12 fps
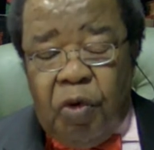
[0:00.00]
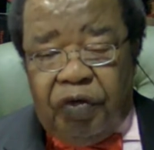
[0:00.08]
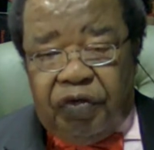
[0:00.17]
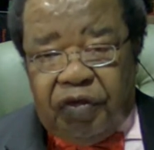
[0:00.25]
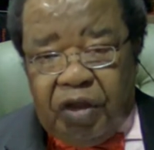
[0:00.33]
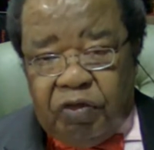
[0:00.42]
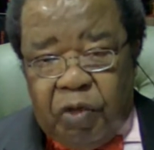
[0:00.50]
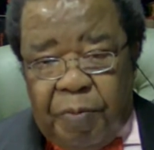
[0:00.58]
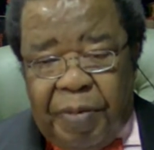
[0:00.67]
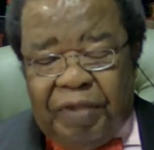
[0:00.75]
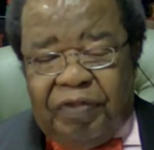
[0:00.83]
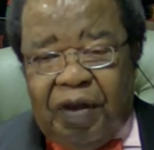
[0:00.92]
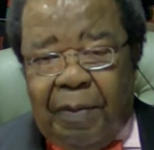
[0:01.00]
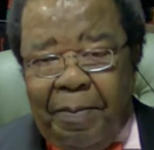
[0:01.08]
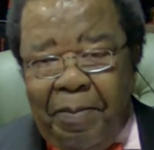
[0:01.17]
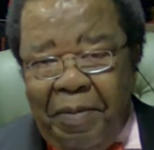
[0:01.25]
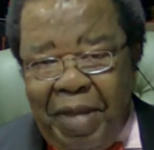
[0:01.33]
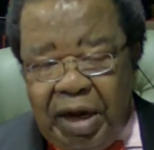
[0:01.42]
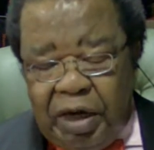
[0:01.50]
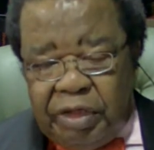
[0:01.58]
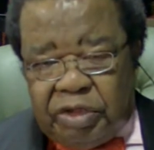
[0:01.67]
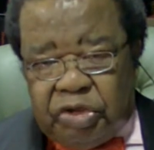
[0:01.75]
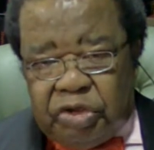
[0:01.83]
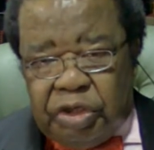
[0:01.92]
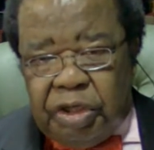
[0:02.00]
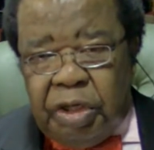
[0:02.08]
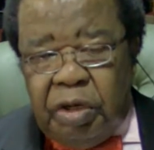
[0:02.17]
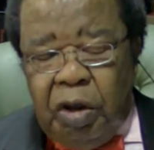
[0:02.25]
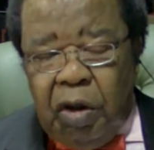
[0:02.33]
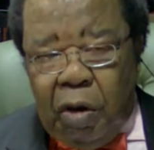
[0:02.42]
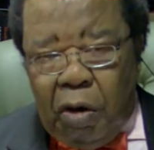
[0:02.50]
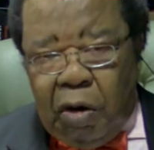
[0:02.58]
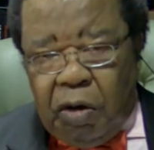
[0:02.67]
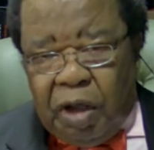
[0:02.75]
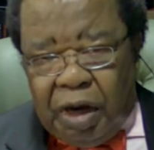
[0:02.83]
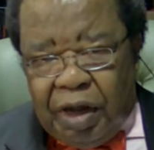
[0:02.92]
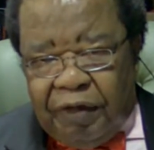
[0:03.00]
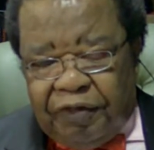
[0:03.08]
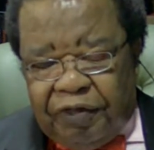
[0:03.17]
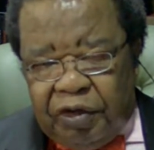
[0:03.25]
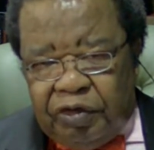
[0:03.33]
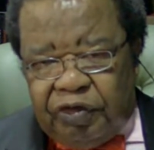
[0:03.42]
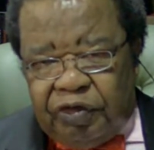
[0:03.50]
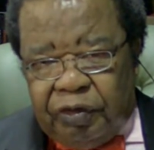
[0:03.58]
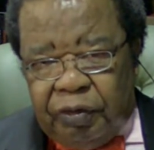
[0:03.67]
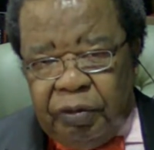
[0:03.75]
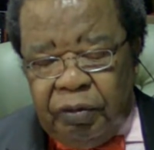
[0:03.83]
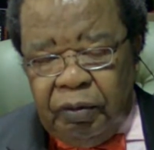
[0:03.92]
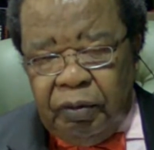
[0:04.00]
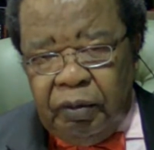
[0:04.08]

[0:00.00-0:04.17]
was set up as a military organization